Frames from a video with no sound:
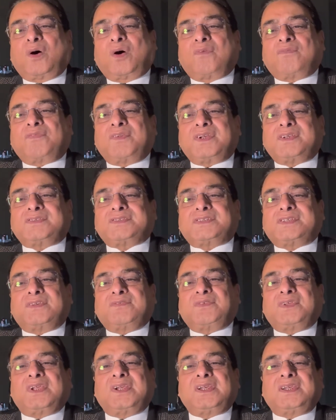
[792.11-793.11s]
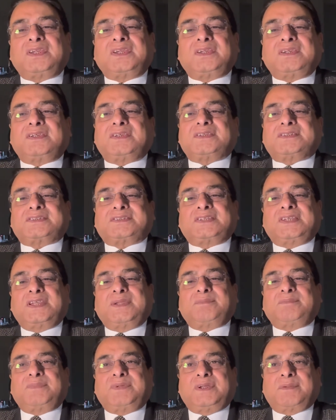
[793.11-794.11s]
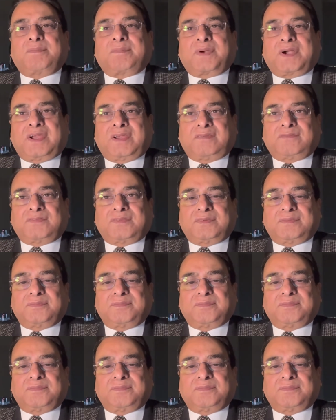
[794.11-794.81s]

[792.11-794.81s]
often severely sleep deprived.